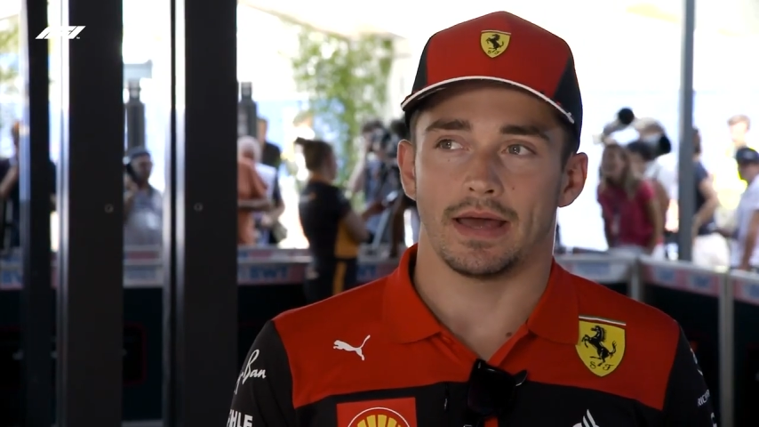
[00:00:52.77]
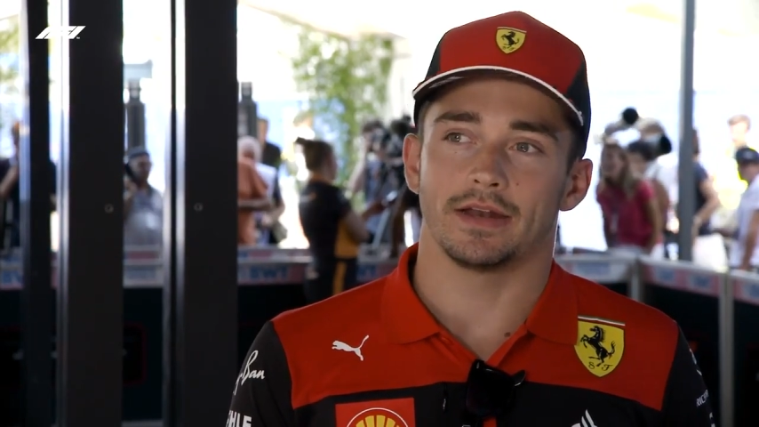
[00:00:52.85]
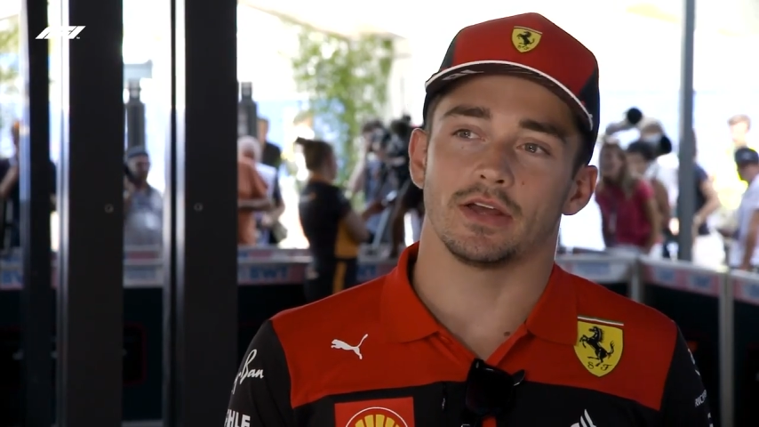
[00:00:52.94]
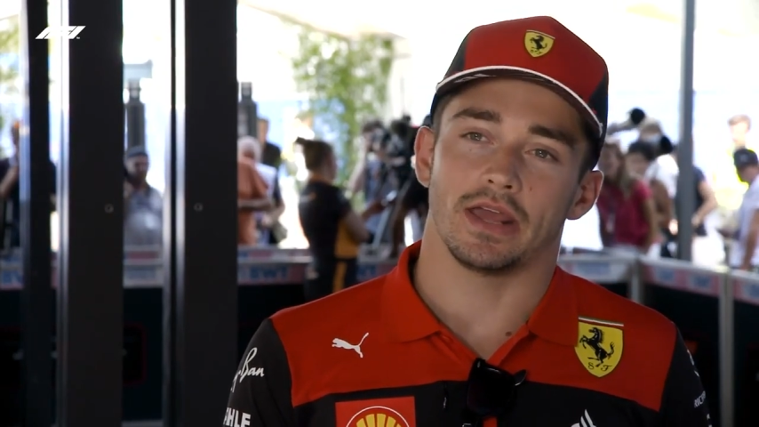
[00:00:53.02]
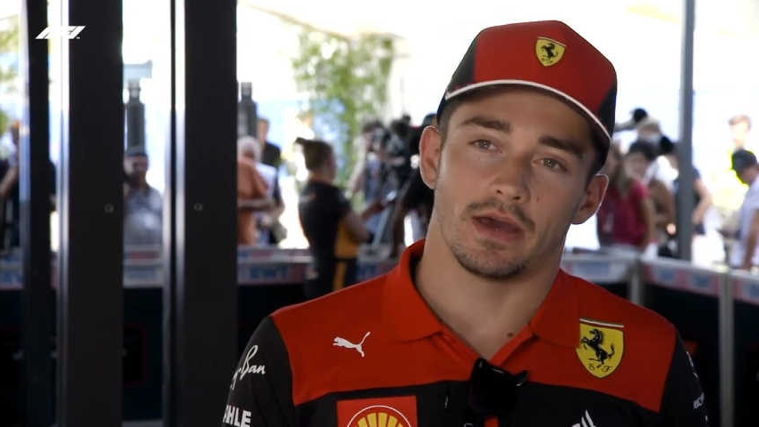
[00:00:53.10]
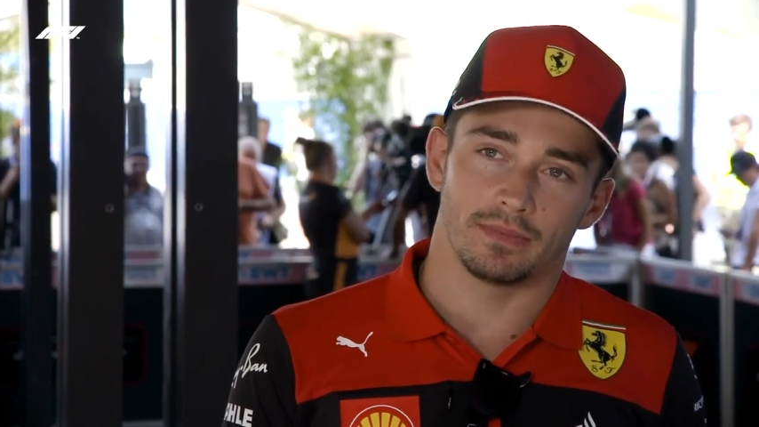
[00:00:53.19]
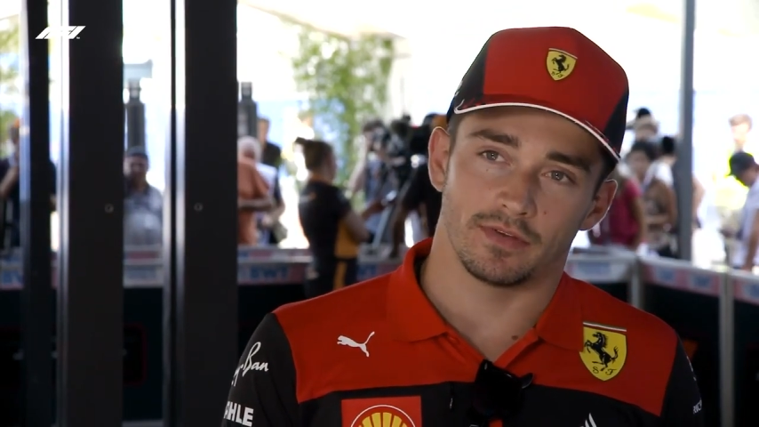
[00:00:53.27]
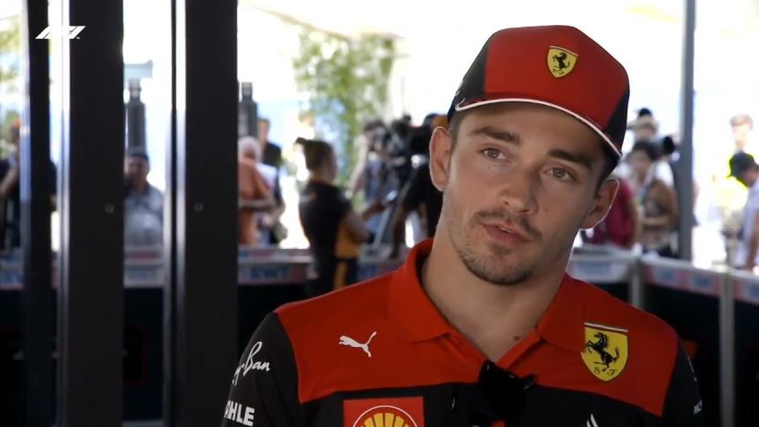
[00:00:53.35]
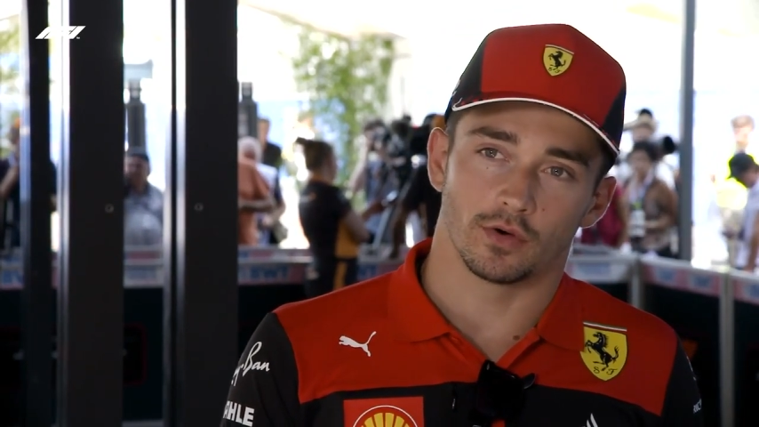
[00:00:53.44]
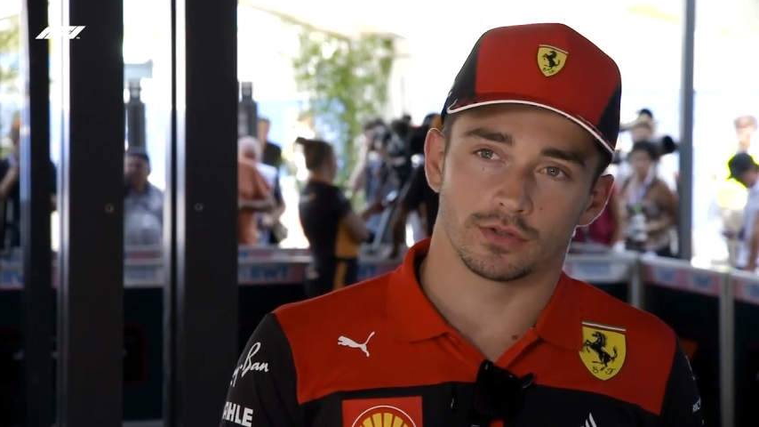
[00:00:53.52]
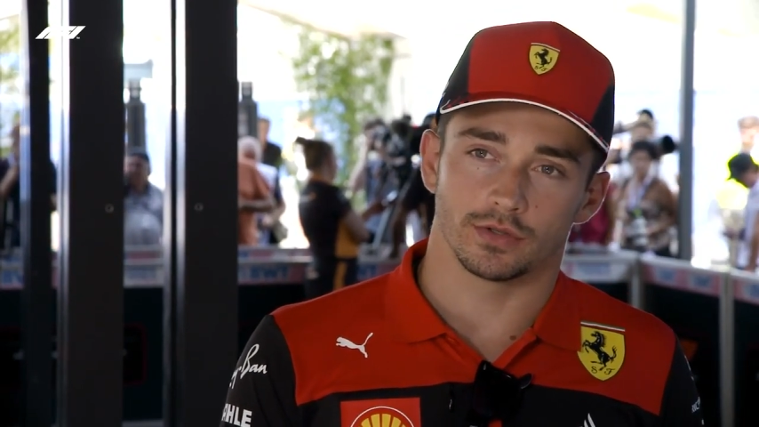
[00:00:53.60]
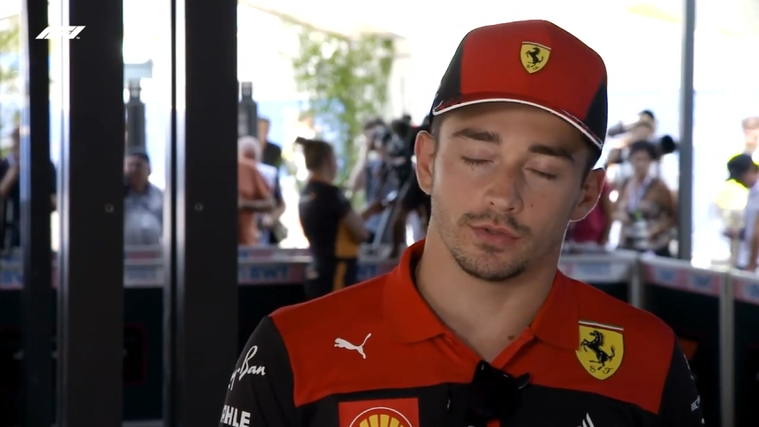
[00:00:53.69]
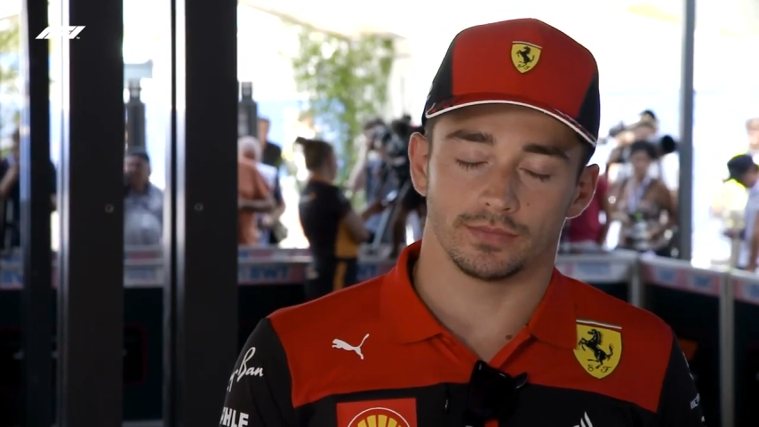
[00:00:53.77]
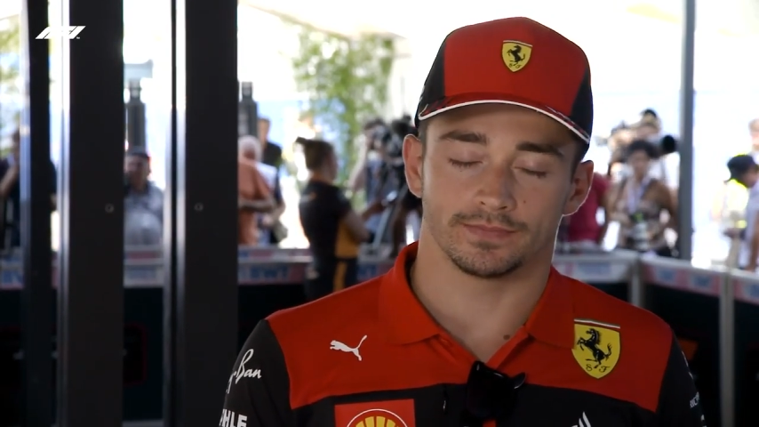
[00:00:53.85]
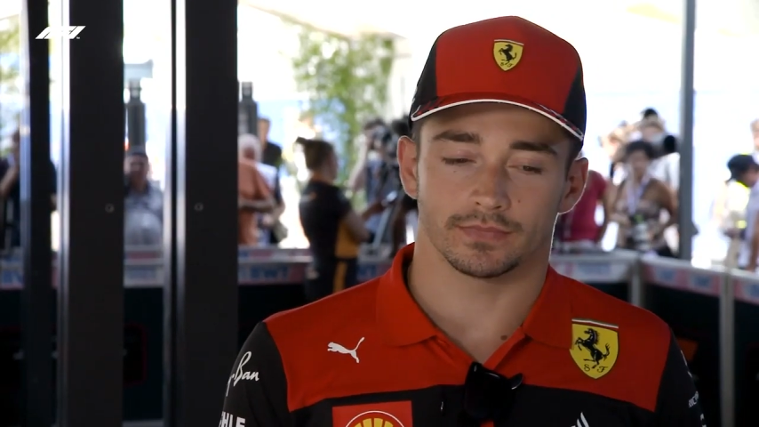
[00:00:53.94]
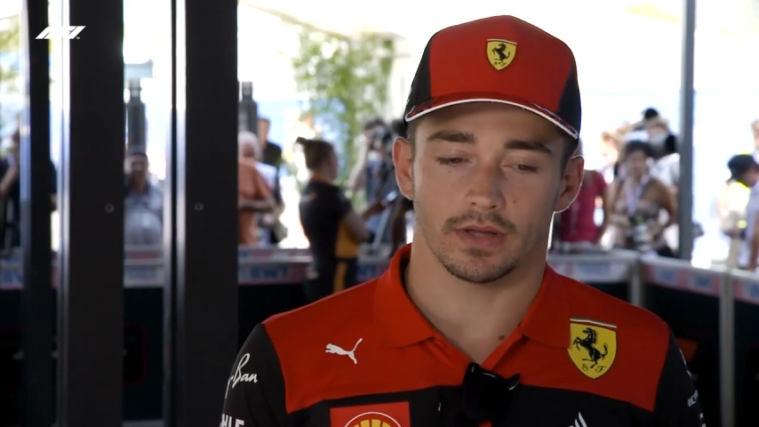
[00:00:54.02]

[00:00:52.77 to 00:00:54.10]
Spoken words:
and the year before too.